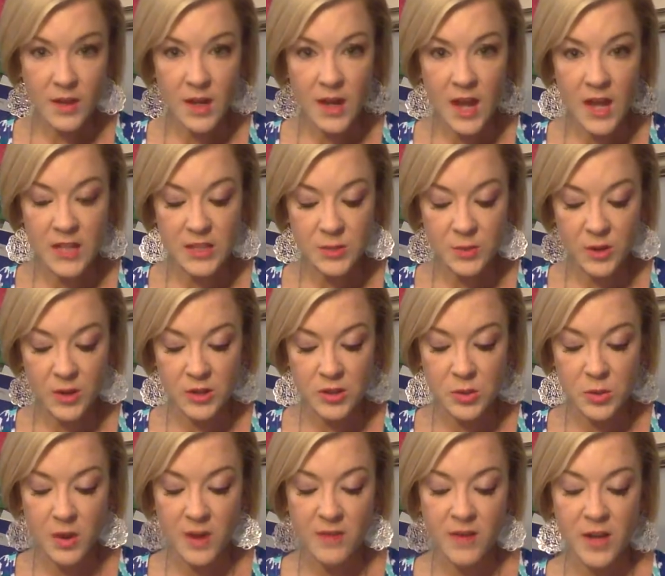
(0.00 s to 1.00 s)
It's worth
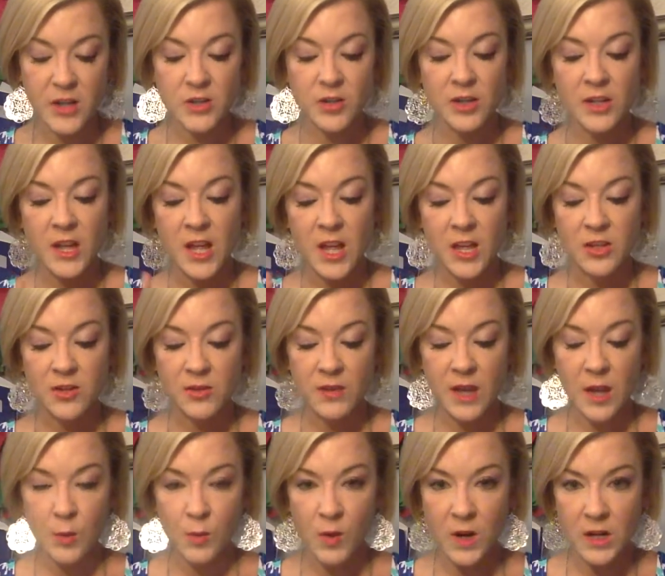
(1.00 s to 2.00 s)
$1,200. You
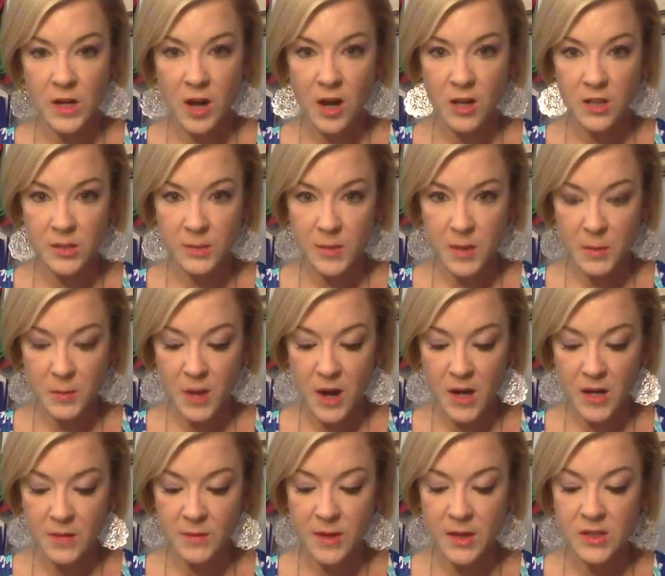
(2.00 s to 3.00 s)
get one ultimate
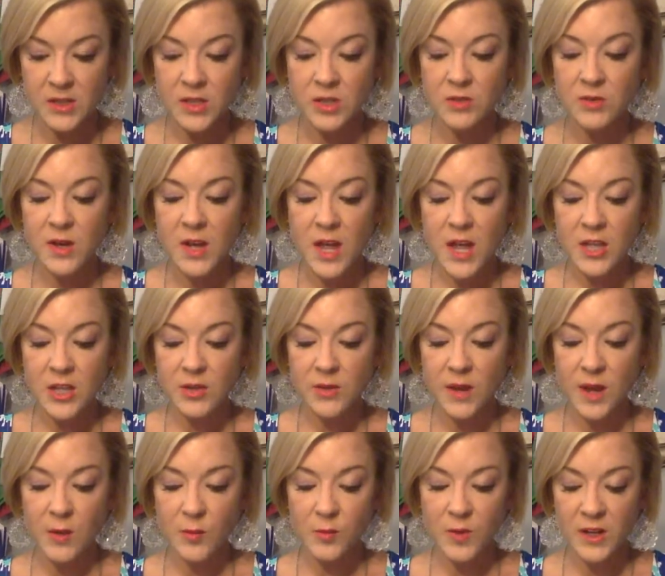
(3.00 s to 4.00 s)
product bundle. You
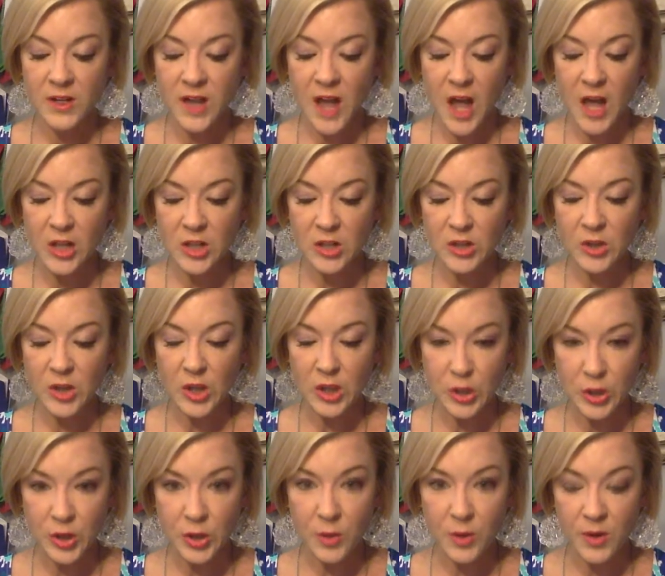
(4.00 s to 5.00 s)
get one color
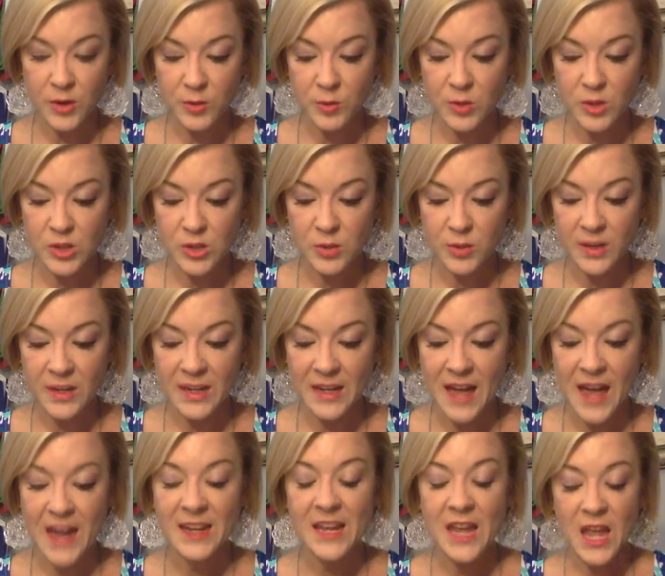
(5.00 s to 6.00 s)
look worth
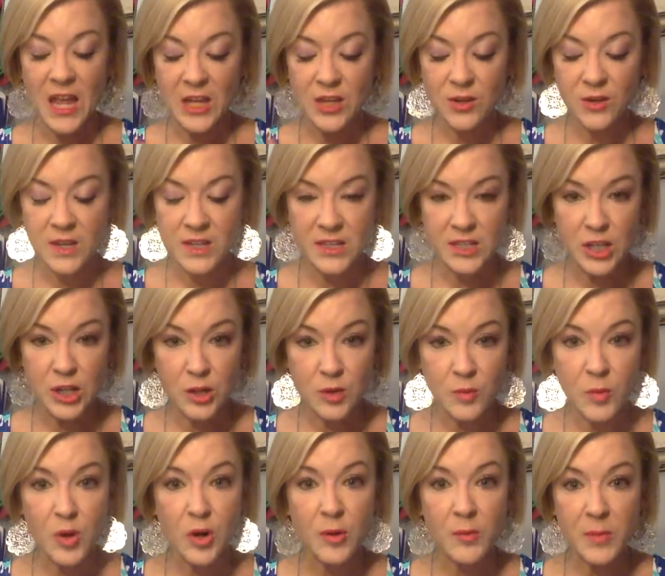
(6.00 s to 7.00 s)
$129. You get 2
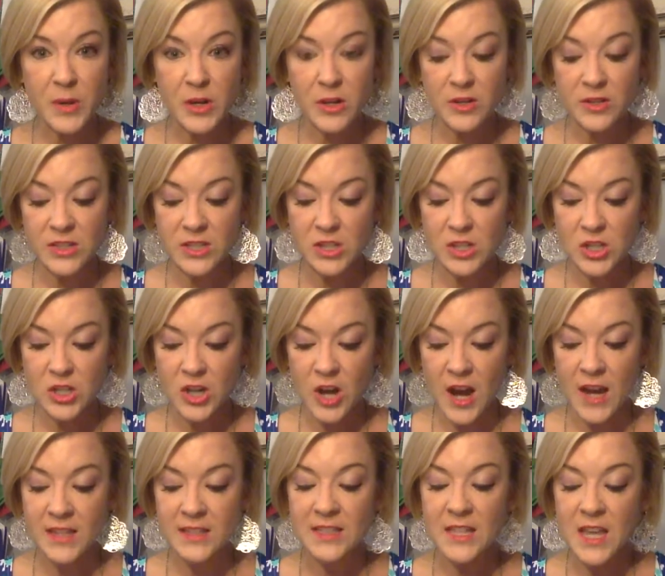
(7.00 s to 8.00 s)
more mirrors and
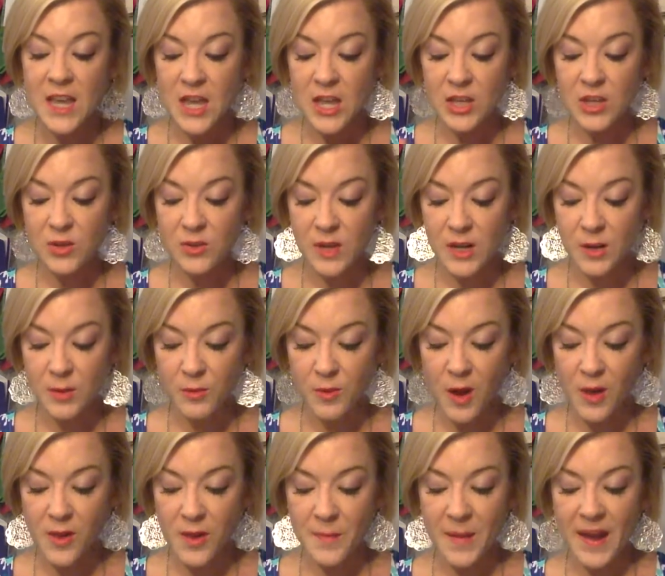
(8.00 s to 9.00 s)
trays. You get a
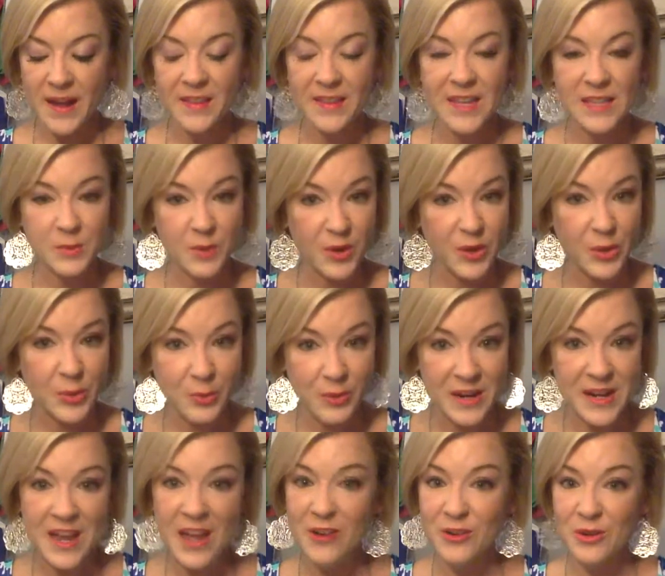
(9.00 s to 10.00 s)
roll-up bag, and that's worth
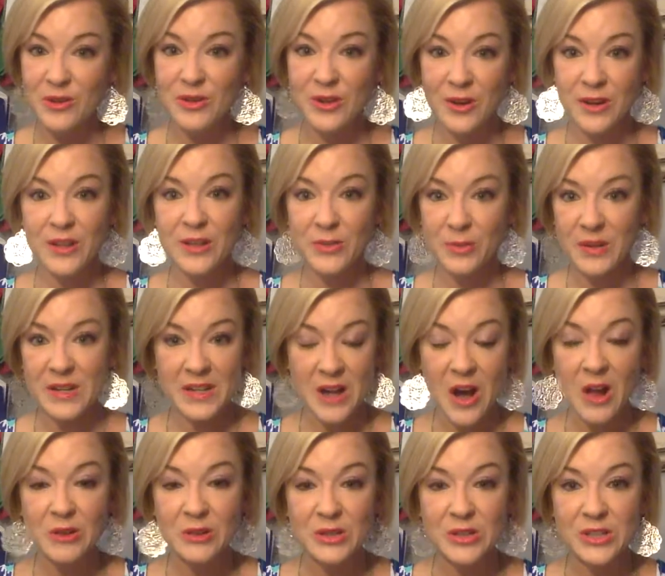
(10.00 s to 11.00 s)

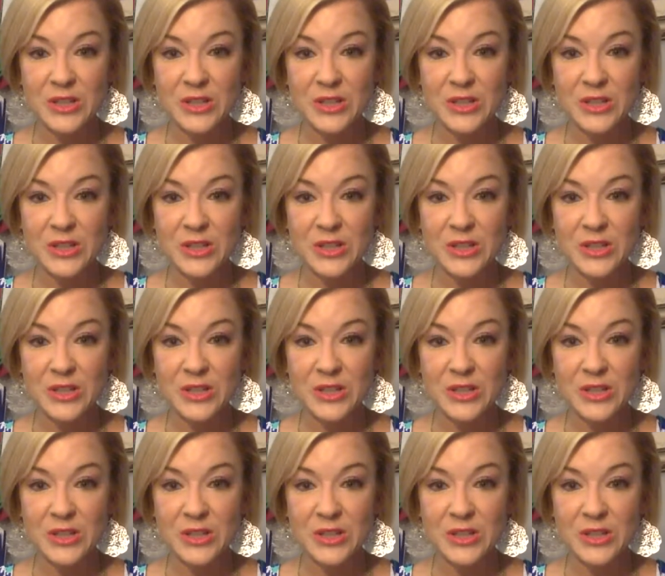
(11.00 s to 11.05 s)
$333.